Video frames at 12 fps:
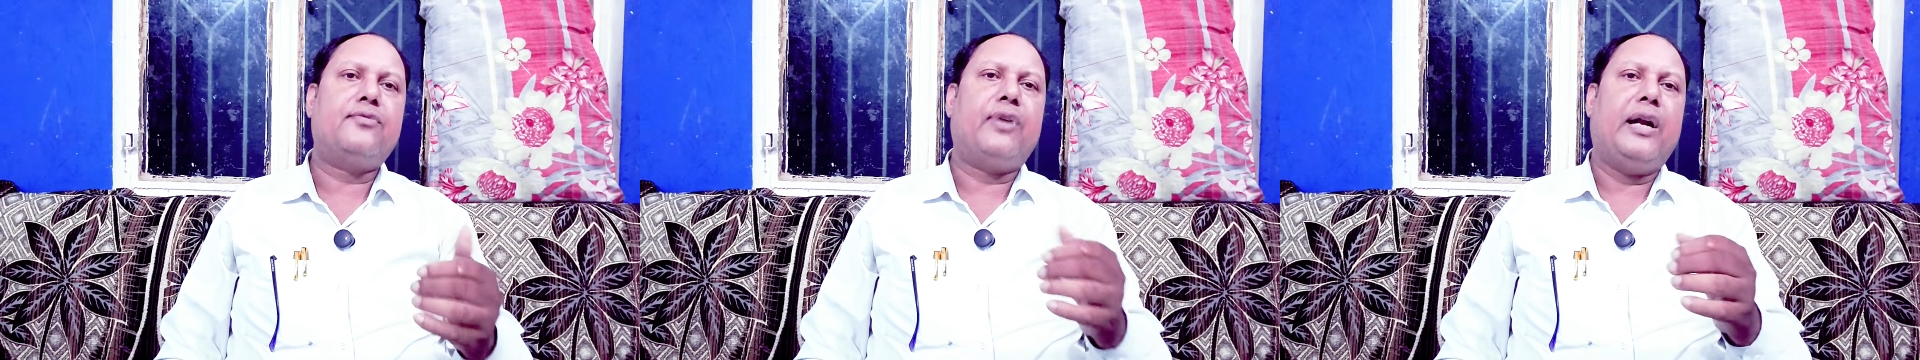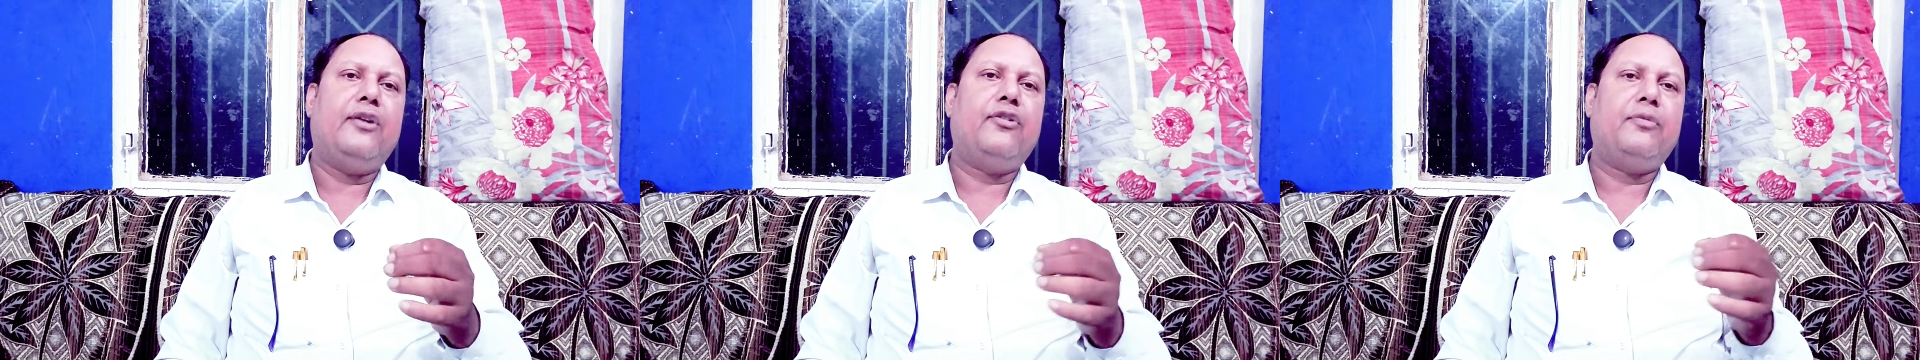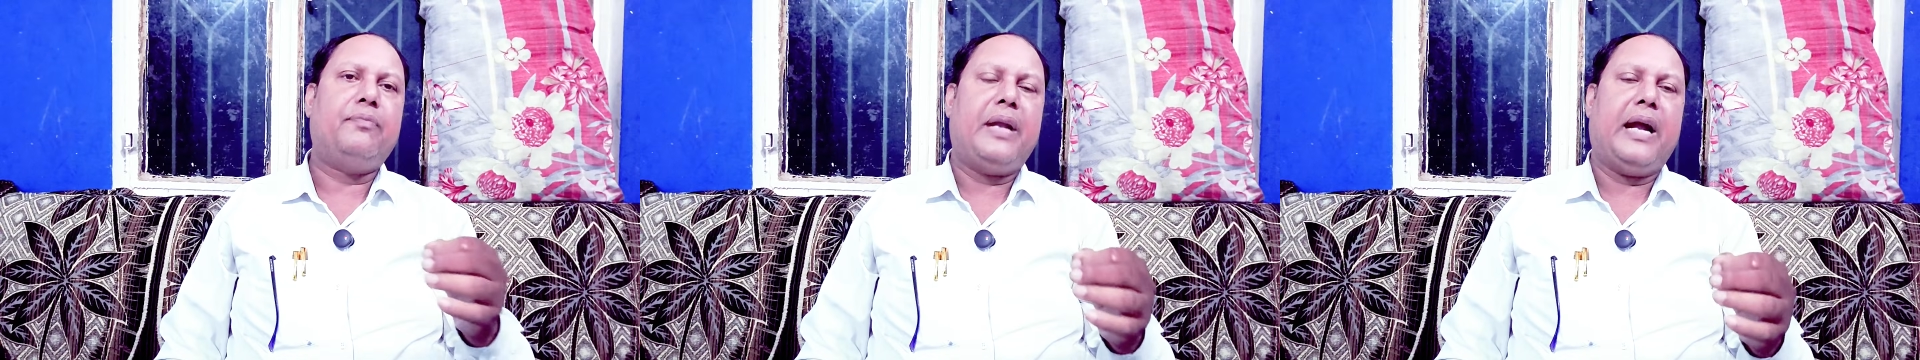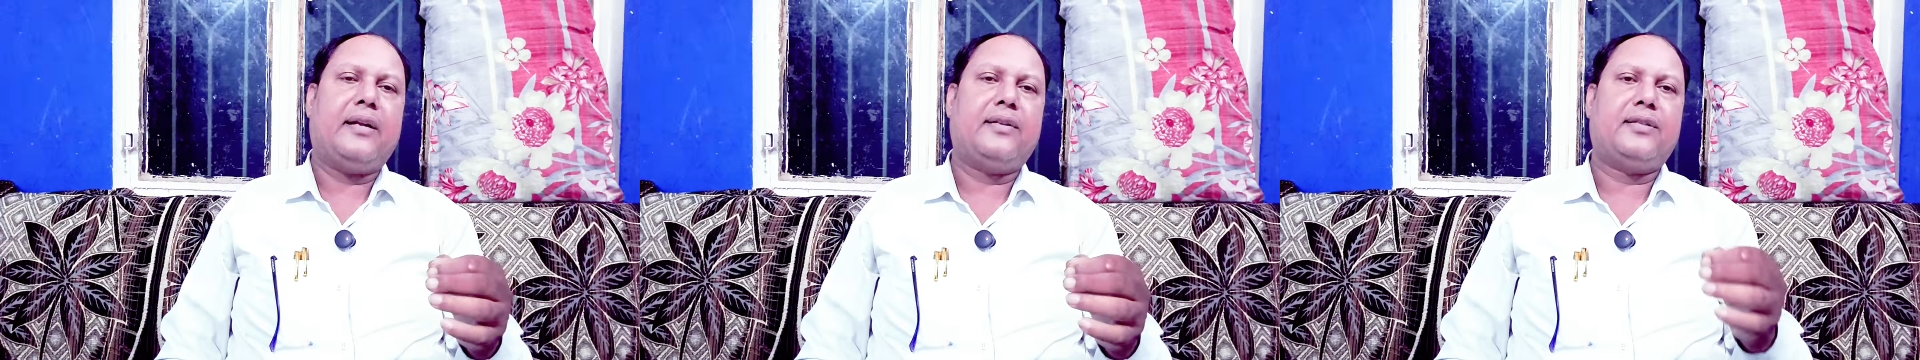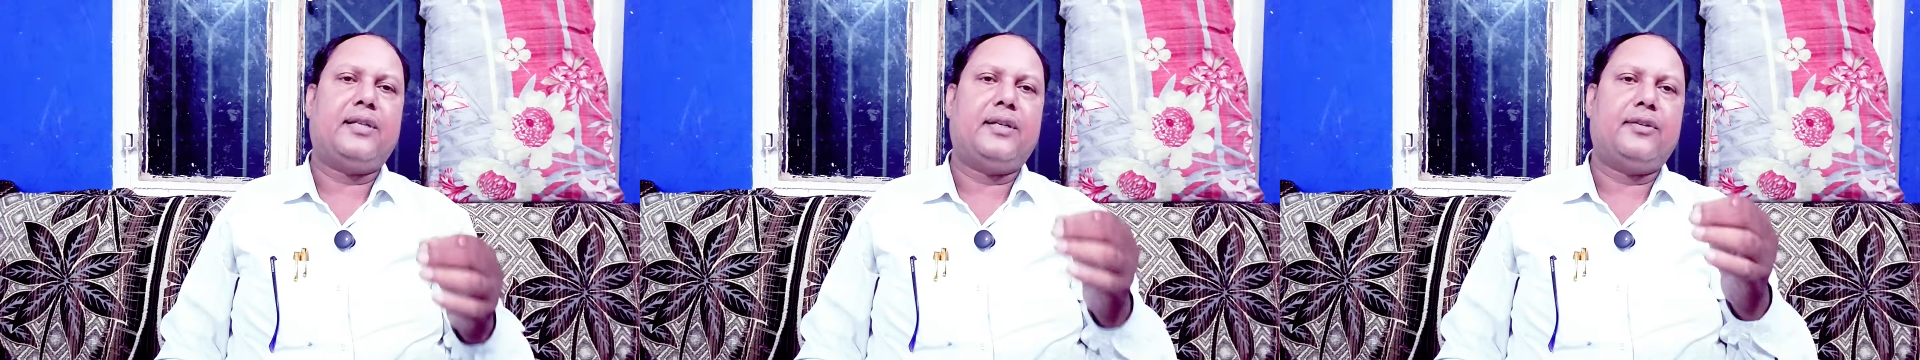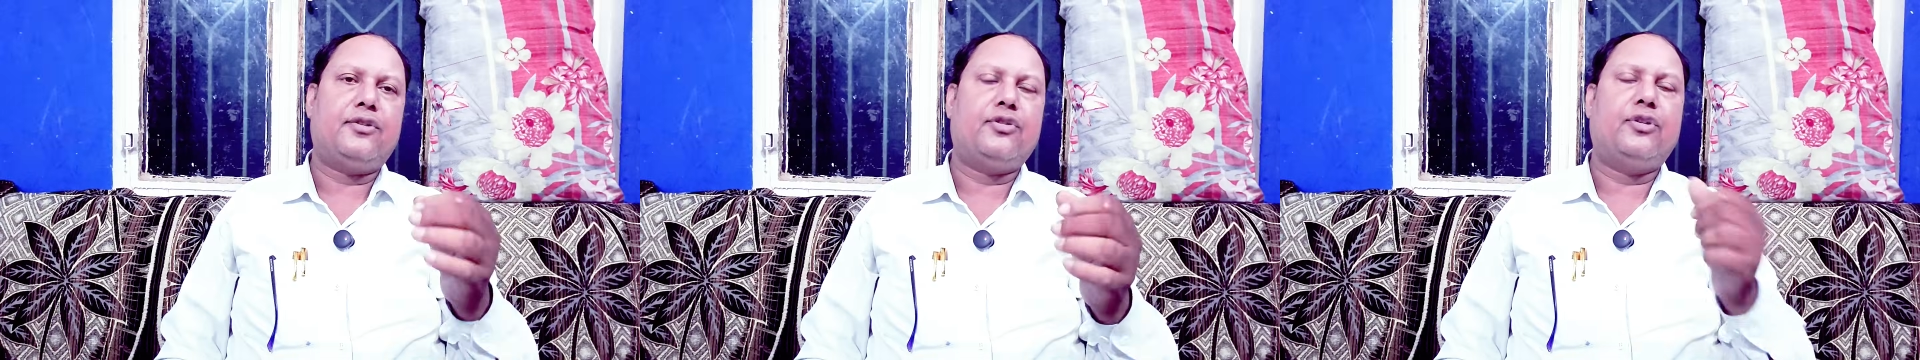while doing
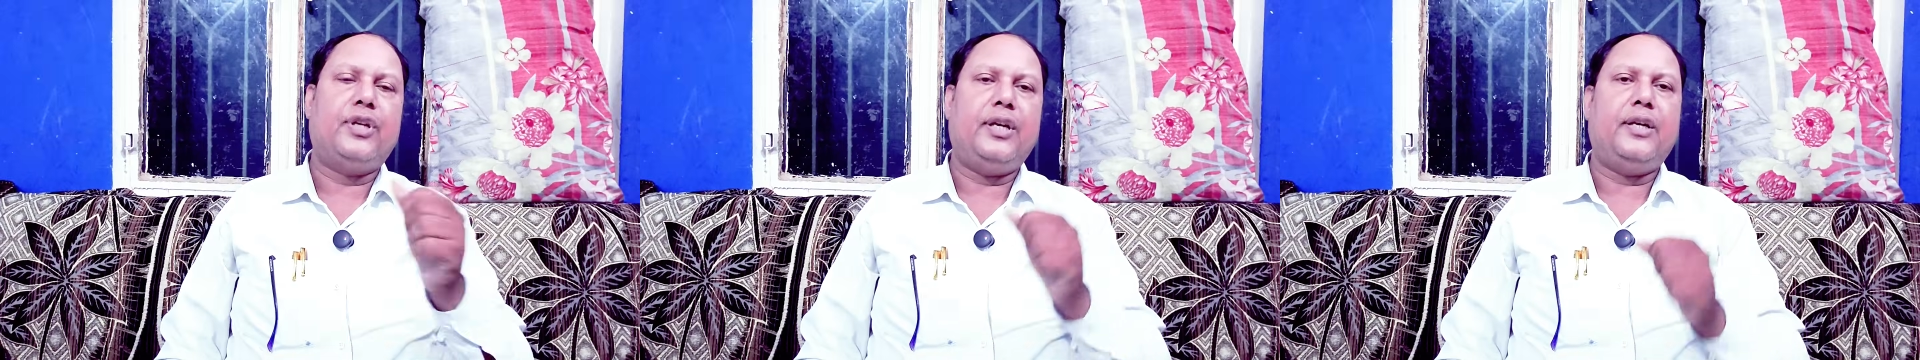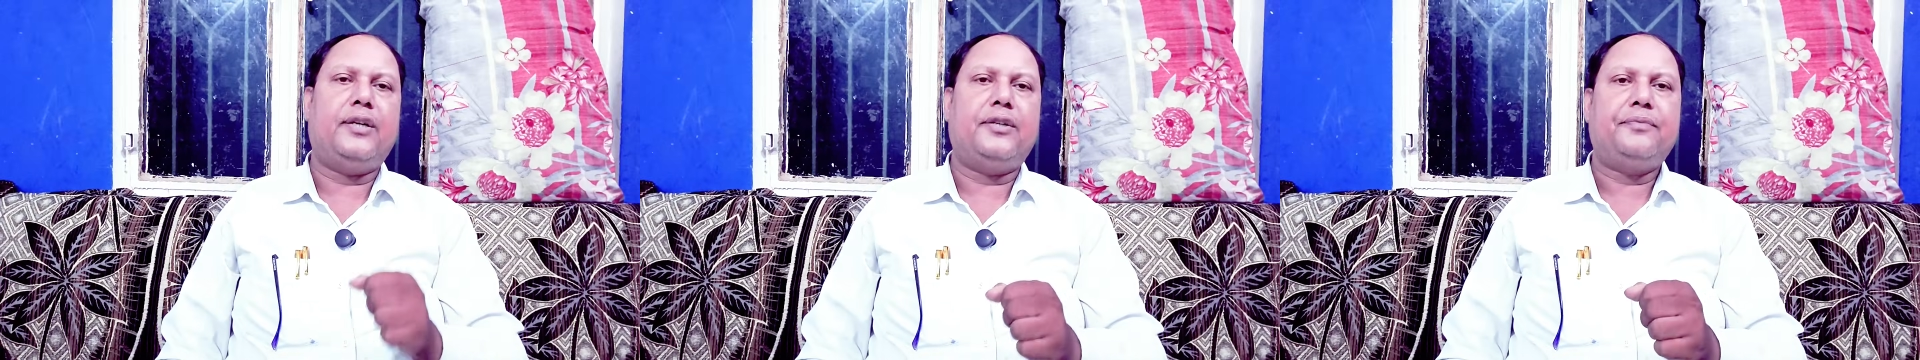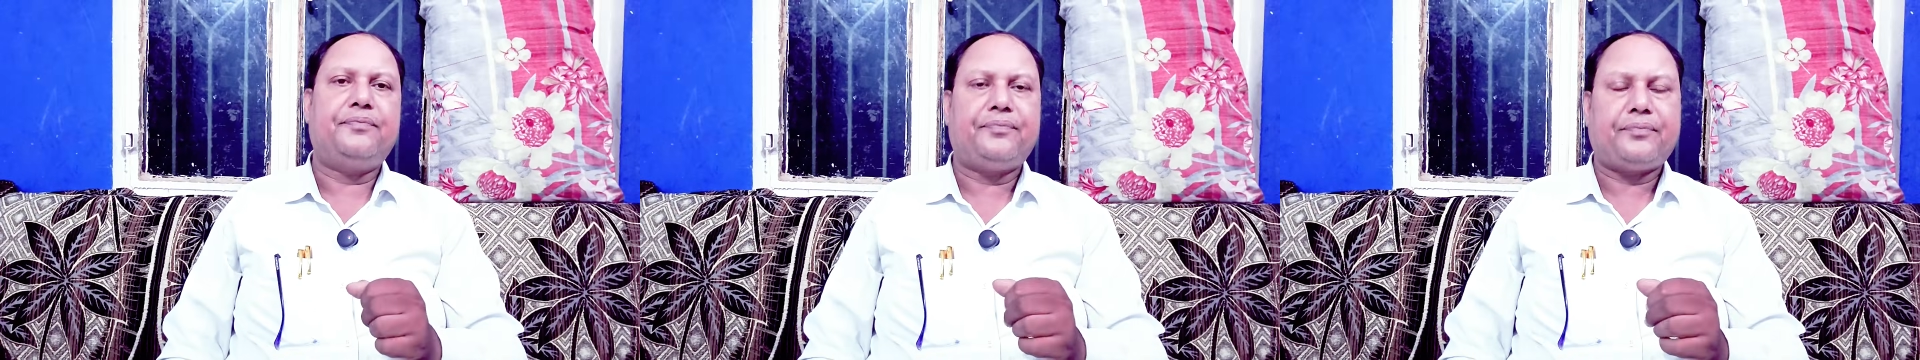practicing. So here